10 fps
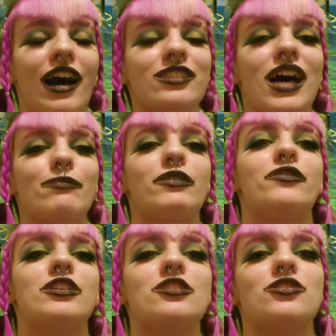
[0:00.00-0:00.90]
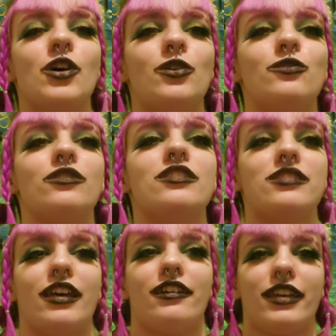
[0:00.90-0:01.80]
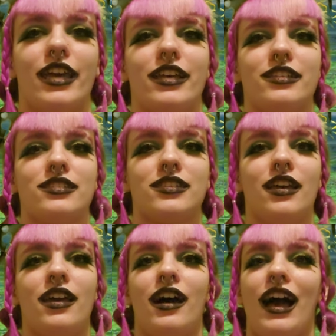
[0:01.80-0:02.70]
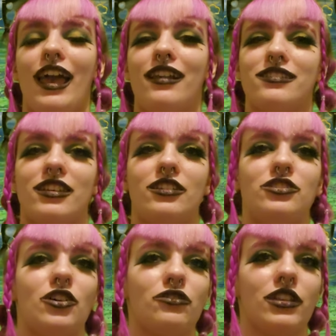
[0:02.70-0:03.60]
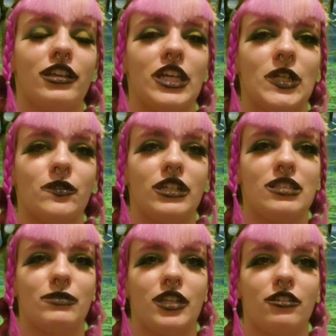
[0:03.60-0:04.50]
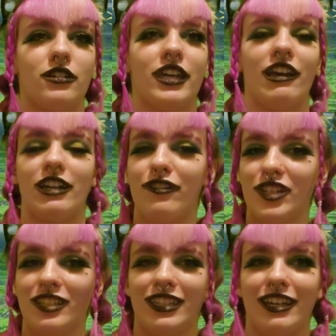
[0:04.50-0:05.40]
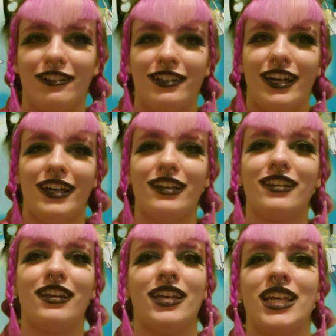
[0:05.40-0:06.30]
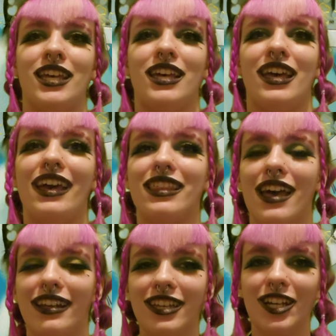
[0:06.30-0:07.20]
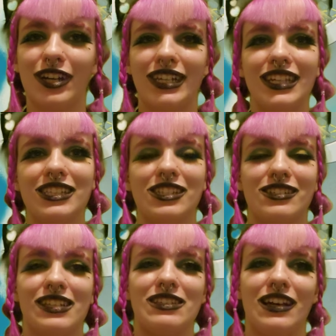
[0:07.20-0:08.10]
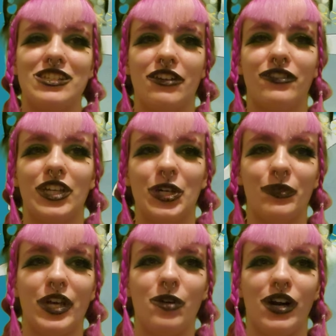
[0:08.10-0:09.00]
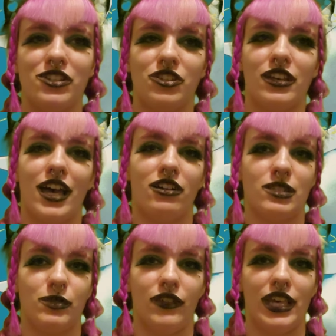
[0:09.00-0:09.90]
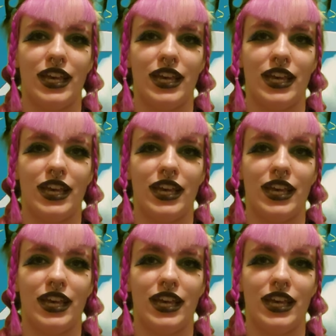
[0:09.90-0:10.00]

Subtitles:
on top of a stone staircase. I honestly don't think Earwig's mother cared if she died or not. In the ending credits, there's a sketch of Earwig watching Howl's Moving